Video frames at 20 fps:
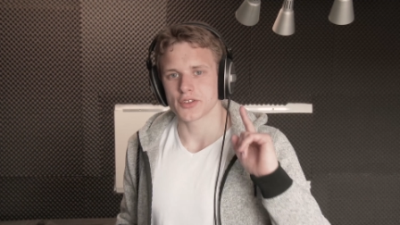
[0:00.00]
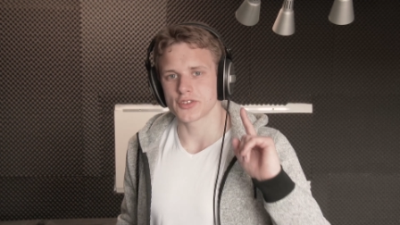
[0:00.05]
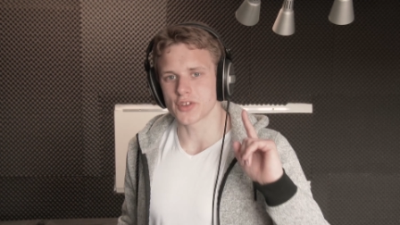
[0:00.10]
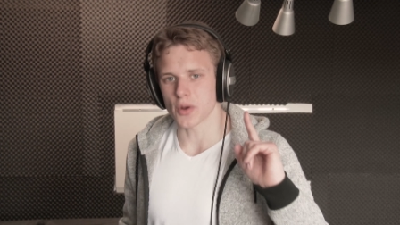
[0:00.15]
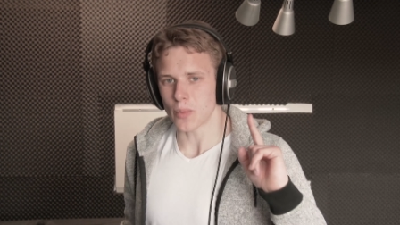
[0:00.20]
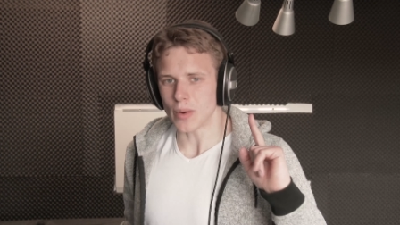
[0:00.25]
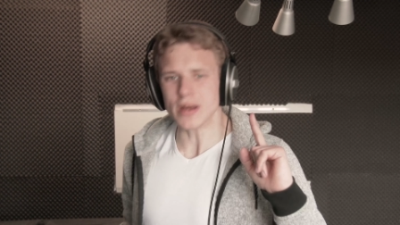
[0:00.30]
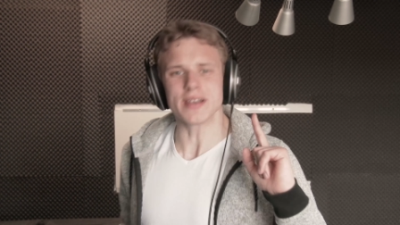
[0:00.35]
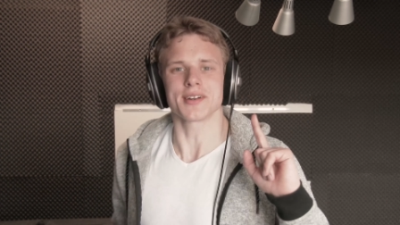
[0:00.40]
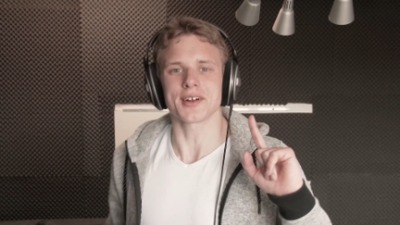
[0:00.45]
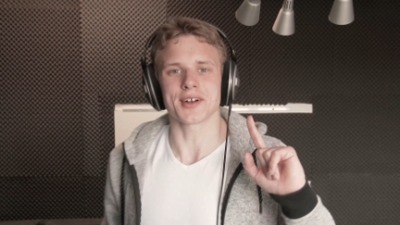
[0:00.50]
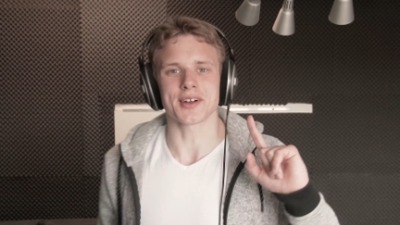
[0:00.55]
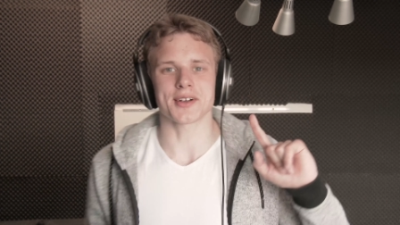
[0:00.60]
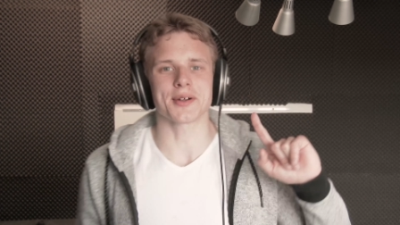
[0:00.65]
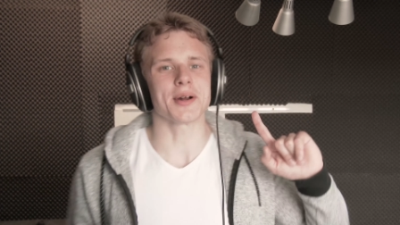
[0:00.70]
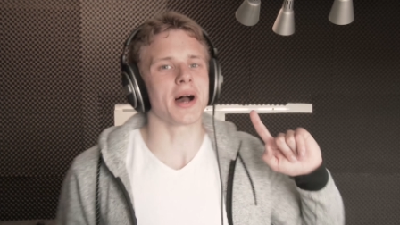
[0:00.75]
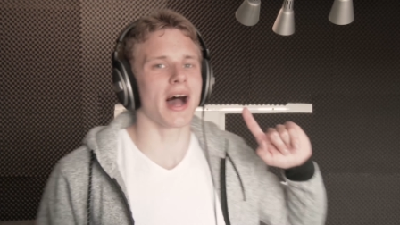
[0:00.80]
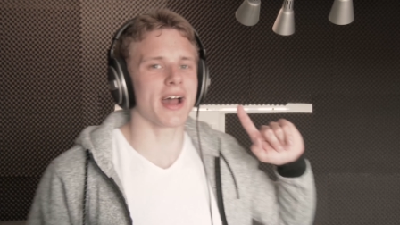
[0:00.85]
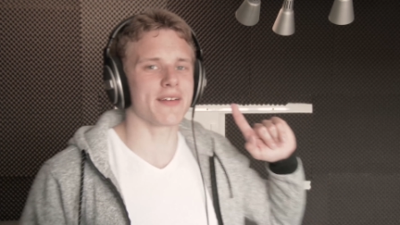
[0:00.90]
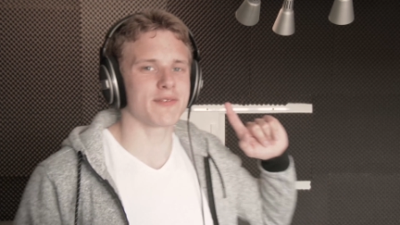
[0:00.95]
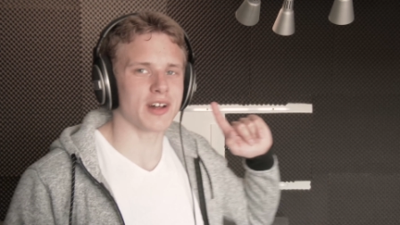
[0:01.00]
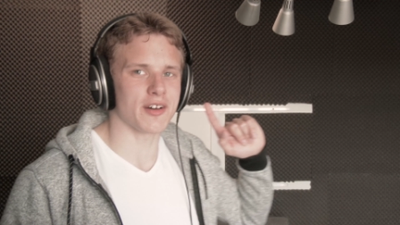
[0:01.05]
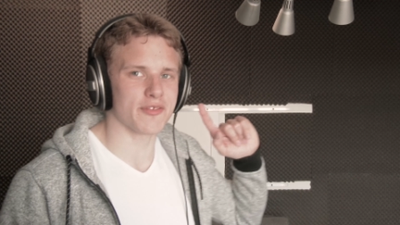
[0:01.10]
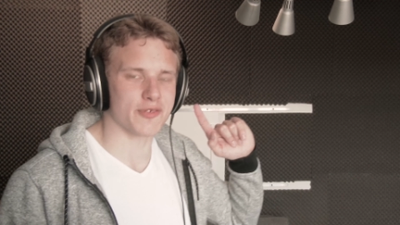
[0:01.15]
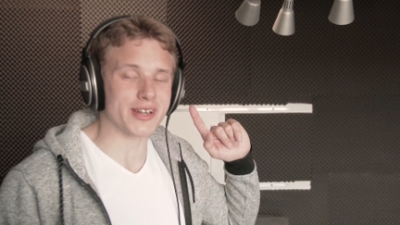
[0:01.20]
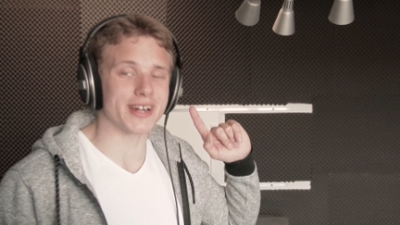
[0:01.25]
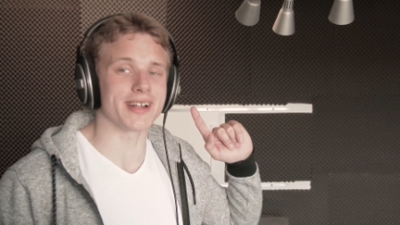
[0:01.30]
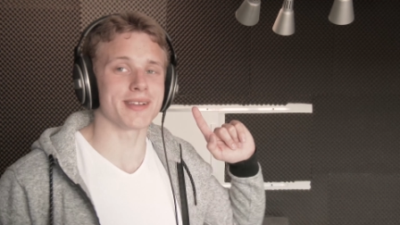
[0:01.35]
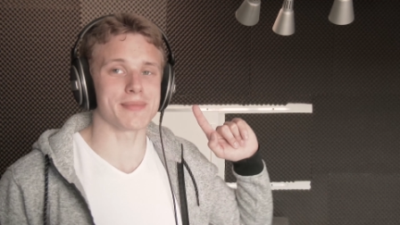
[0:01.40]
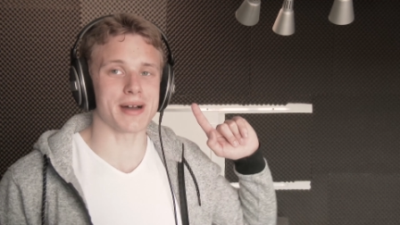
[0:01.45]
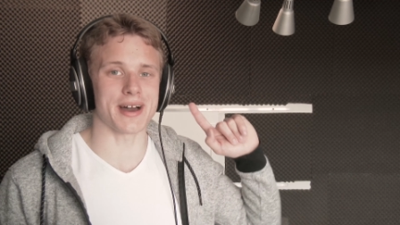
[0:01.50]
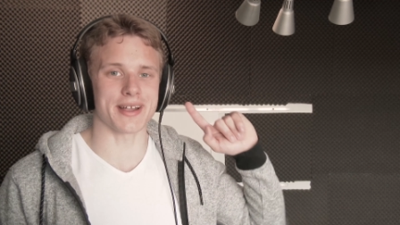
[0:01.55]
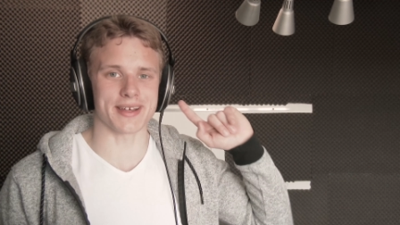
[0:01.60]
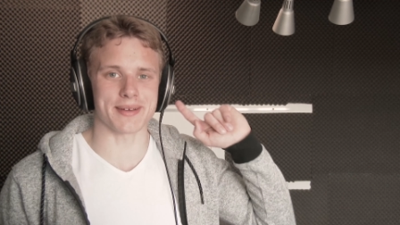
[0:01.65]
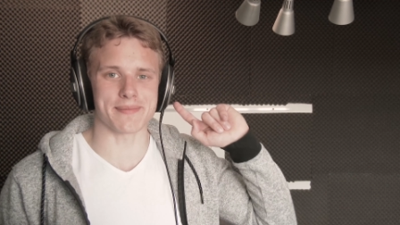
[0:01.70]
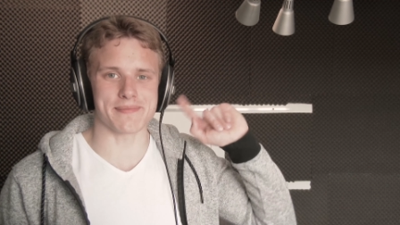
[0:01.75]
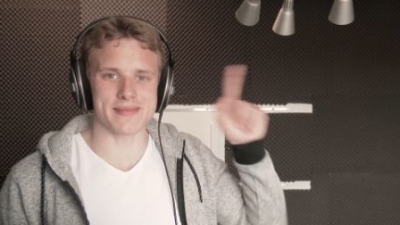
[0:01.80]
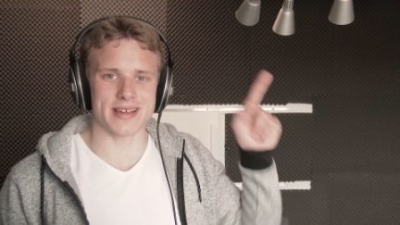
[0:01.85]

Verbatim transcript: The winner, I've not forgotten about it,